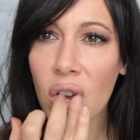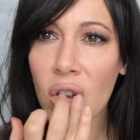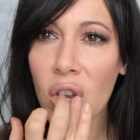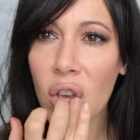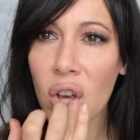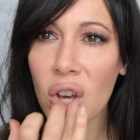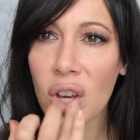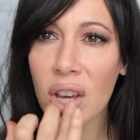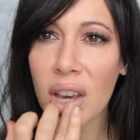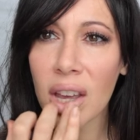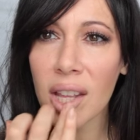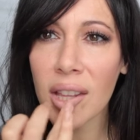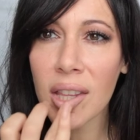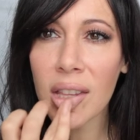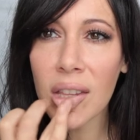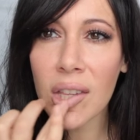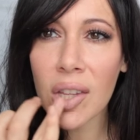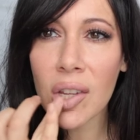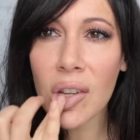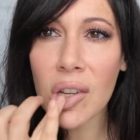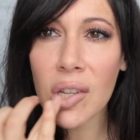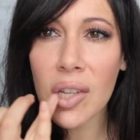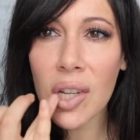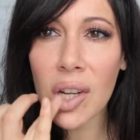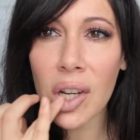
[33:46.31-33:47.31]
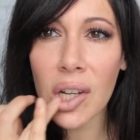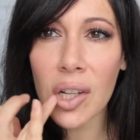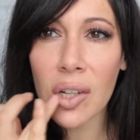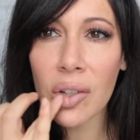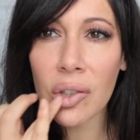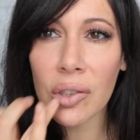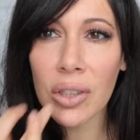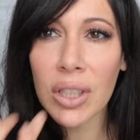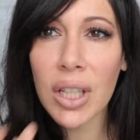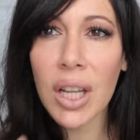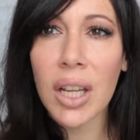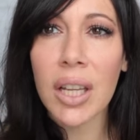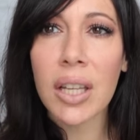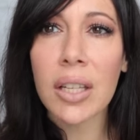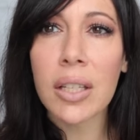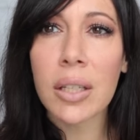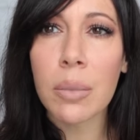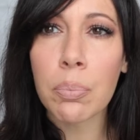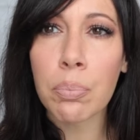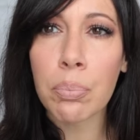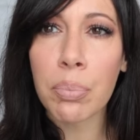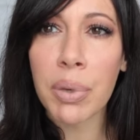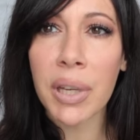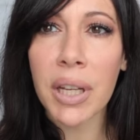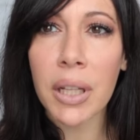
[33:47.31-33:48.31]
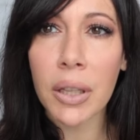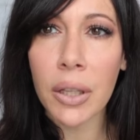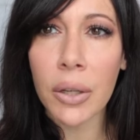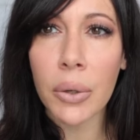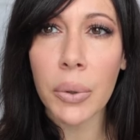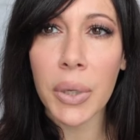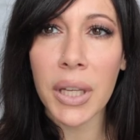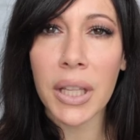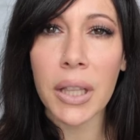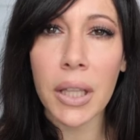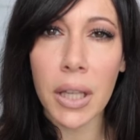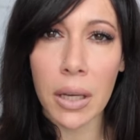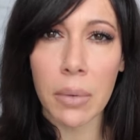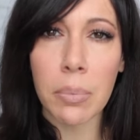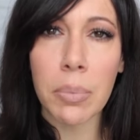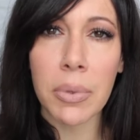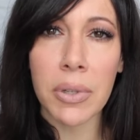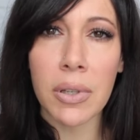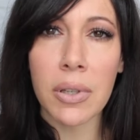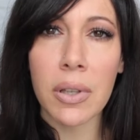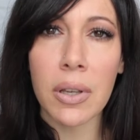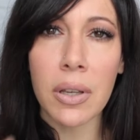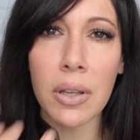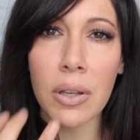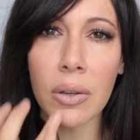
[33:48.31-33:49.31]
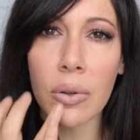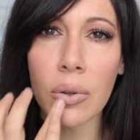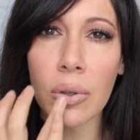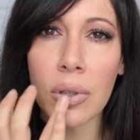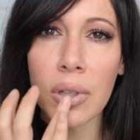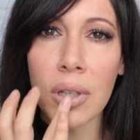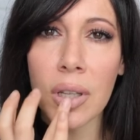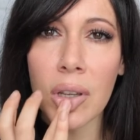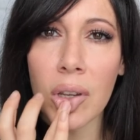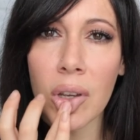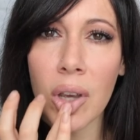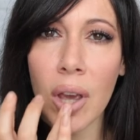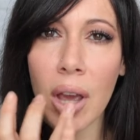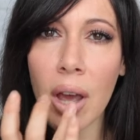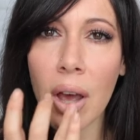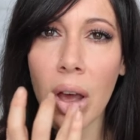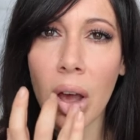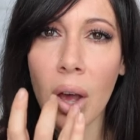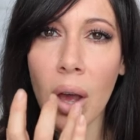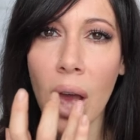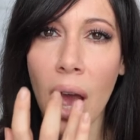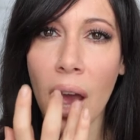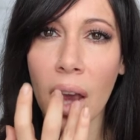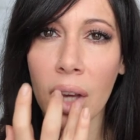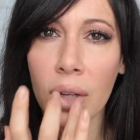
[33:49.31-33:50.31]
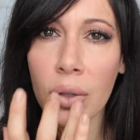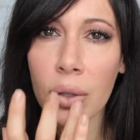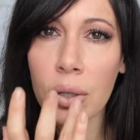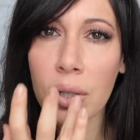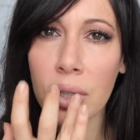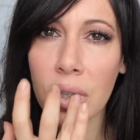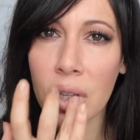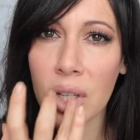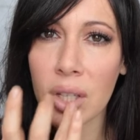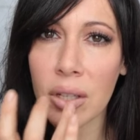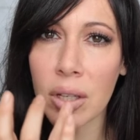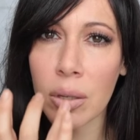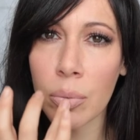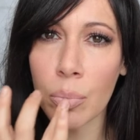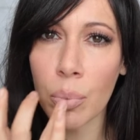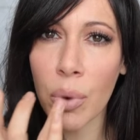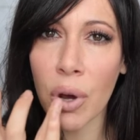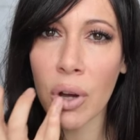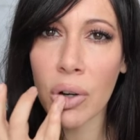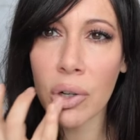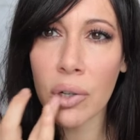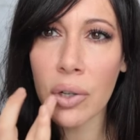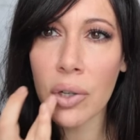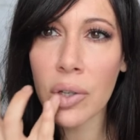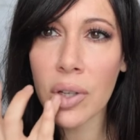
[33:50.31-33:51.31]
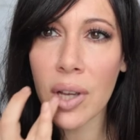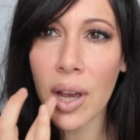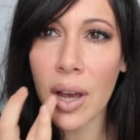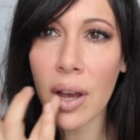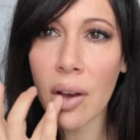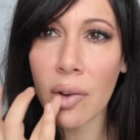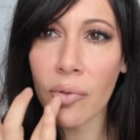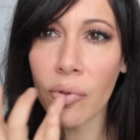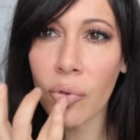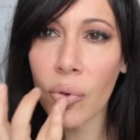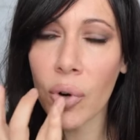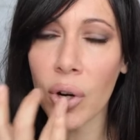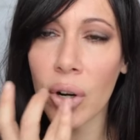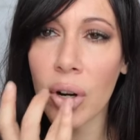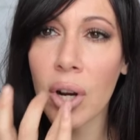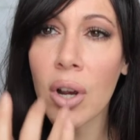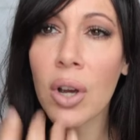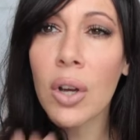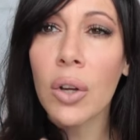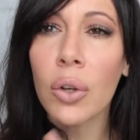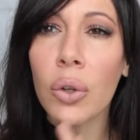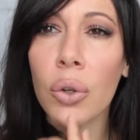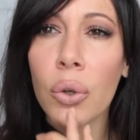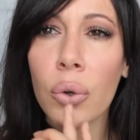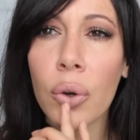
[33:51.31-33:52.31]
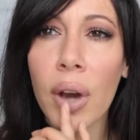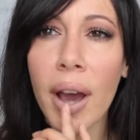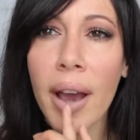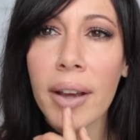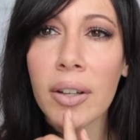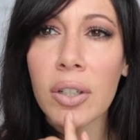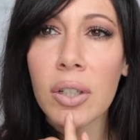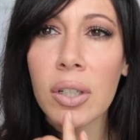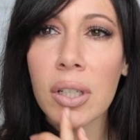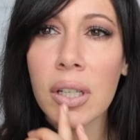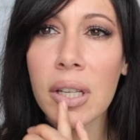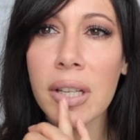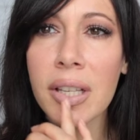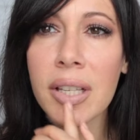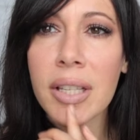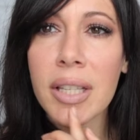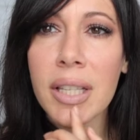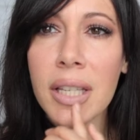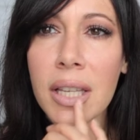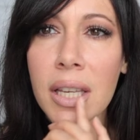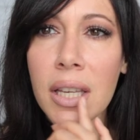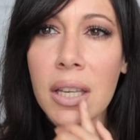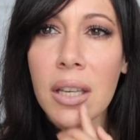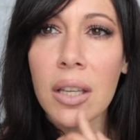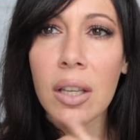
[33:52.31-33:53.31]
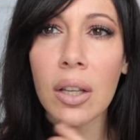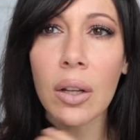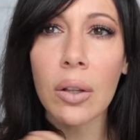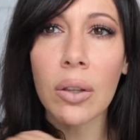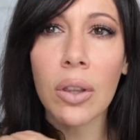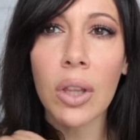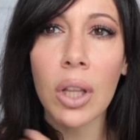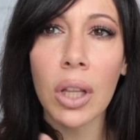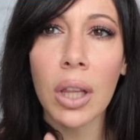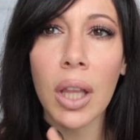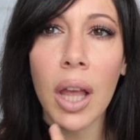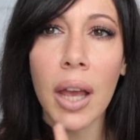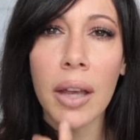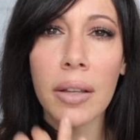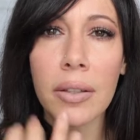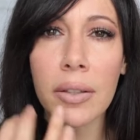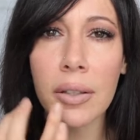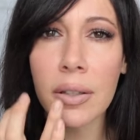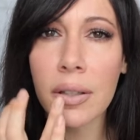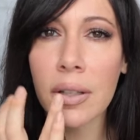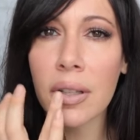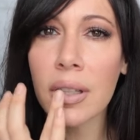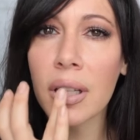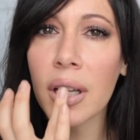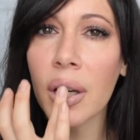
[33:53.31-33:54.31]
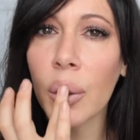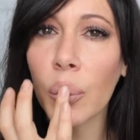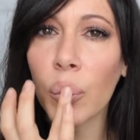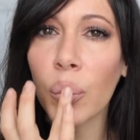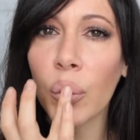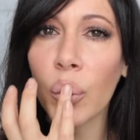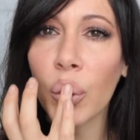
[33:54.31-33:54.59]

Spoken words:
you'll get those kind of nice pillowy lips that you see actresses and models have, where you actually see the lines in the lip,